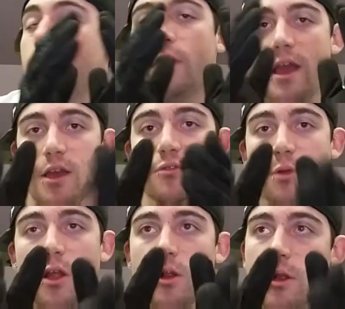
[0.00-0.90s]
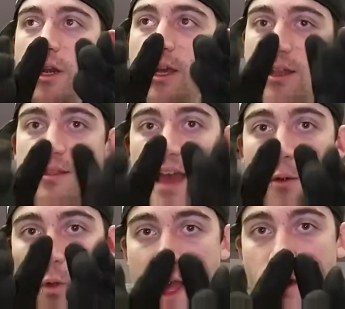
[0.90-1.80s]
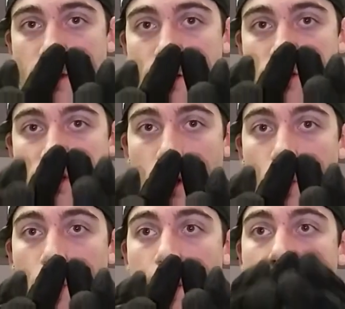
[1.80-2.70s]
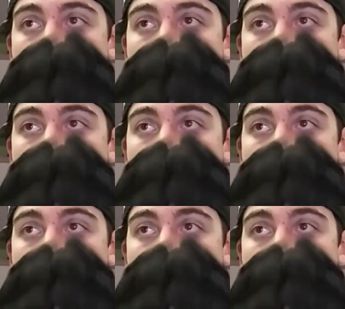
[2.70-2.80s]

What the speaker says: your hands probably aren't going to get that wet, so